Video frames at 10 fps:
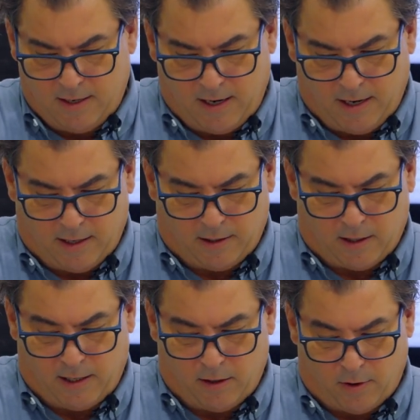And
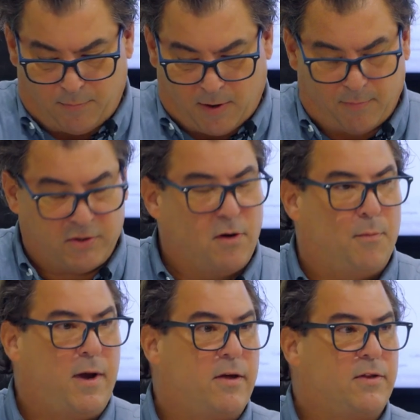I know I promised no
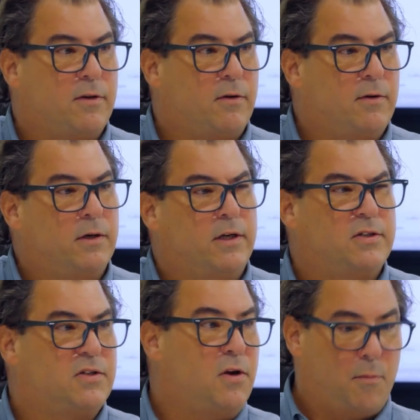math, and there really
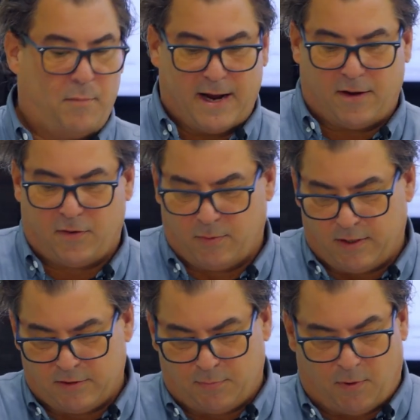is no math with
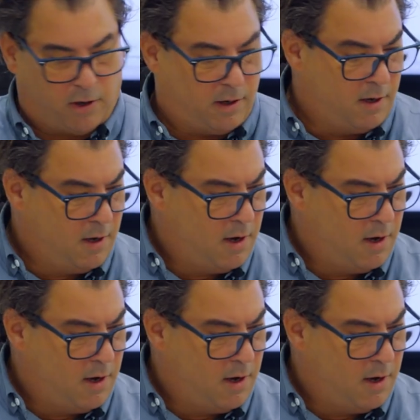this part.